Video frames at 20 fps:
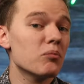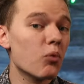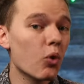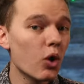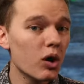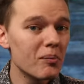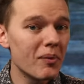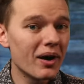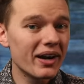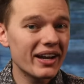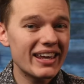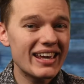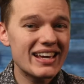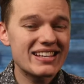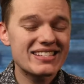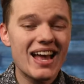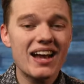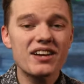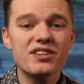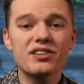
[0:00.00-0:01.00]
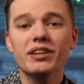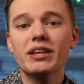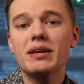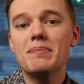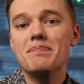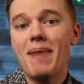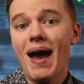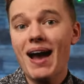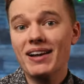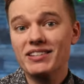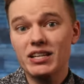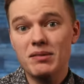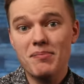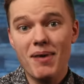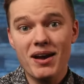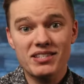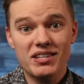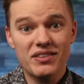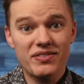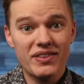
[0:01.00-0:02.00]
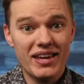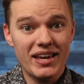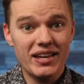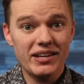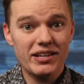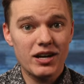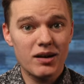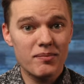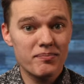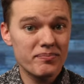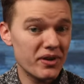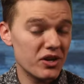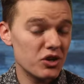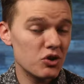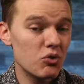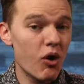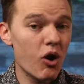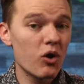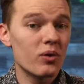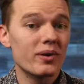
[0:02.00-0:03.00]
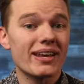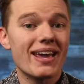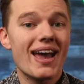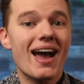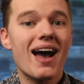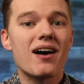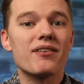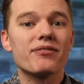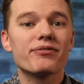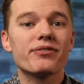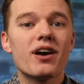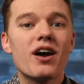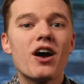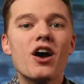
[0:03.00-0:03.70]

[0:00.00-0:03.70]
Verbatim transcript: more money is actually maximizing the income that you already have.